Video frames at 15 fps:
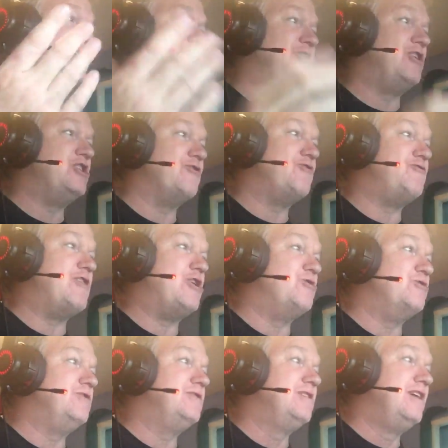picture on your
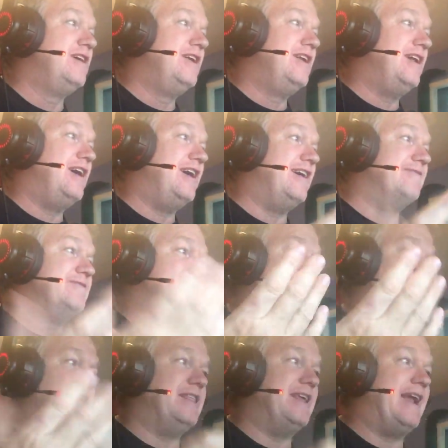phone of
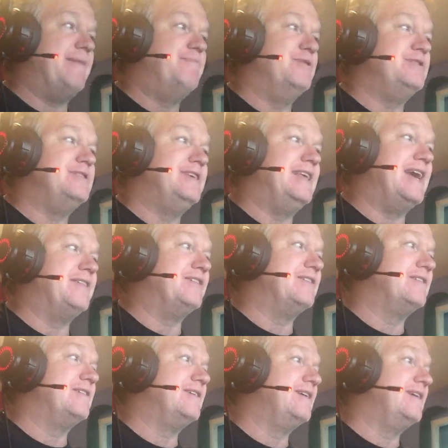something that I put
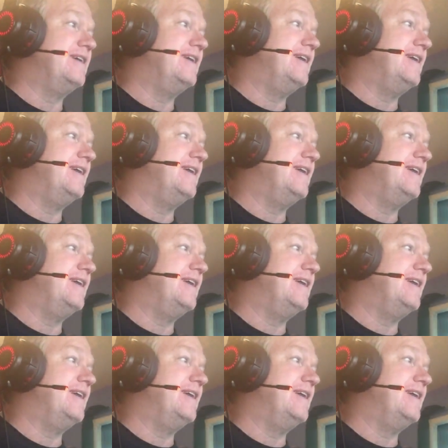together,